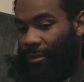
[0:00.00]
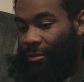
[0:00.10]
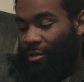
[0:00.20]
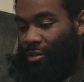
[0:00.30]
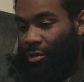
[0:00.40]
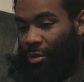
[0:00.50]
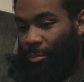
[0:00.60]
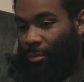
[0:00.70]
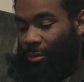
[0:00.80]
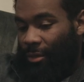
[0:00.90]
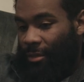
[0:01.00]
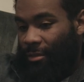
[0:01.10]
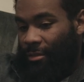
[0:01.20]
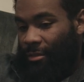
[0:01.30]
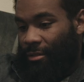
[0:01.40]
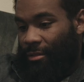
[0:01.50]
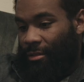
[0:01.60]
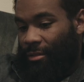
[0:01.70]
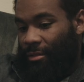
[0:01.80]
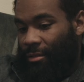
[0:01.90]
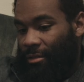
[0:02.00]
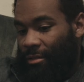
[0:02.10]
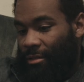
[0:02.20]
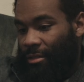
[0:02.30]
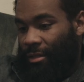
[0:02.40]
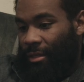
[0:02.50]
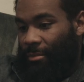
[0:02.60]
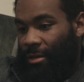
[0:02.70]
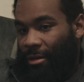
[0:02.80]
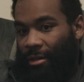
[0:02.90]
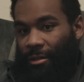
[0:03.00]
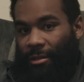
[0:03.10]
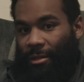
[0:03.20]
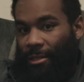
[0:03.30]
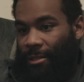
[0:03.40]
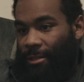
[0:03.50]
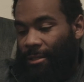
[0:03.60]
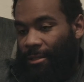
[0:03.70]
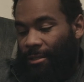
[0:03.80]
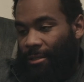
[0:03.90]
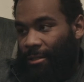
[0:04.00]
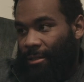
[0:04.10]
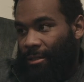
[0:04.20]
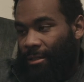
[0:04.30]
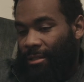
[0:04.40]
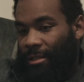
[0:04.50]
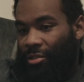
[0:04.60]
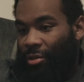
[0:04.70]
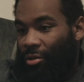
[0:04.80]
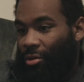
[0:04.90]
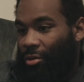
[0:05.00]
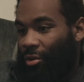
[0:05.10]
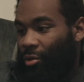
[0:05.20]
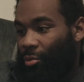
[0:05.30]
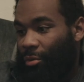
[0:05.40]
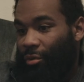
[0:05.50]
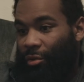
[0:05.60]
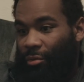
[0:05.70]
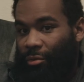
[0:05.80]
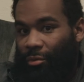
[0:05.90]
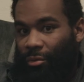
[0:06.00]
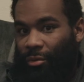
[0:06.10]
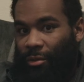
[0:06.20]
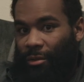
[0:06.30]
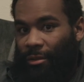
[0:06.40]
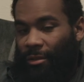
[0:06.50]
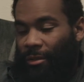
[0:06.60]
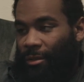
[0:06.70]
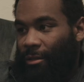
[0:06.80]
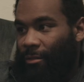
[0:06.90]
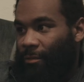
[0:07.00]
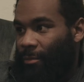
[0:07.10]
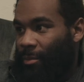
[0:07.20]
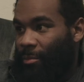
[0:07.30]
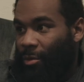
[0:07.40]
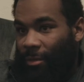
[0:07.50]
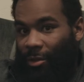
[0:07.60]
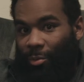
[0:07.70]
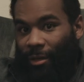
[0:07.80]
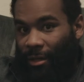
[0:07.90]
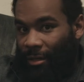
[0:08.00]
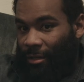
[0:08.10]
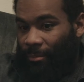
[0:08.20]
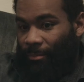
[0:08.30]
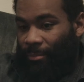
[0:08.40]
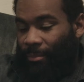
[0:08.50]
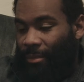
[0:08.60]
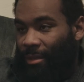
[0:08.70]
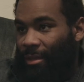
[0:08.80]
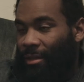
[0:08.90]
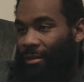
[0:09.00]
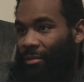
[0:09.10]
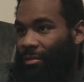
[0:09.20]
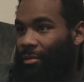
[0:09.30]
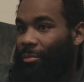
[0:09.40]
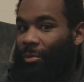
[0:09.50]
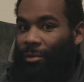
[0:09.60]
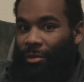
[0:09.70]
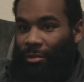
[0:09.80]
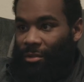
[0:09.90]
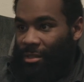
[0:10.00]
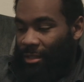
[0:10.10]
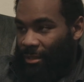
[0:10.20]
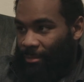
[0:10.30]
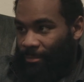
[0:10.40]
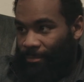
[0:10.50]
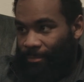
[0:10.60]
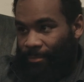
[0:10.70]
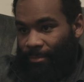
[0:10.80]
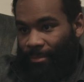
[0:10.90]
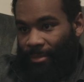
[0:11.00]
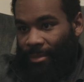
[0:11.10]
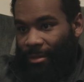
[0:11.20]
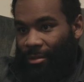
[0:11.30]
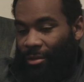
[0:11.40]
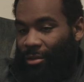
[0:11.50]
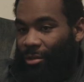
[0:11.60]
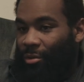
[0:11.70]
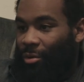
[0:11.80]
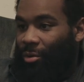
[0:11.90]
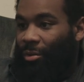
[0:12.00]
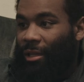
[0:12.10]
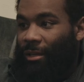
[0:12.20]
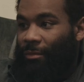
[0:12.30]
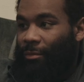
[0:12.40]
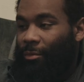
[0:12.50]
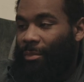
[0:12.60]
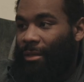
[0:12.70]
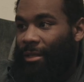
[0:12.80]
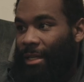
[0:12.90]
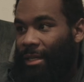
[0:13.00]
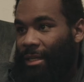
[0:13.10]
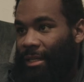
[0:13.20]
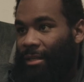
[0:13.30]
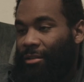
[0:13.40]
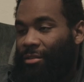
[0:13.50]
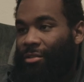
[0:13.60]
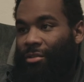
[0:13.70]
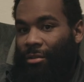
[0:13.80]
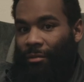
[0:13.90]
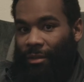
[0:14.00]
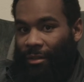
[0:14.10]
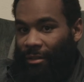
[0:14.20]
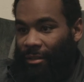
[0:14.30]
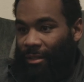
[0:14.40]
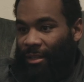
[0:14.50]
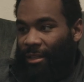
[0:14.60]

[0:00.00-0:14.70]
there is no point to get married. Because that's all you will do. From the moment you wake up to the moment you go to sleep, your whole life will be dedicated to serving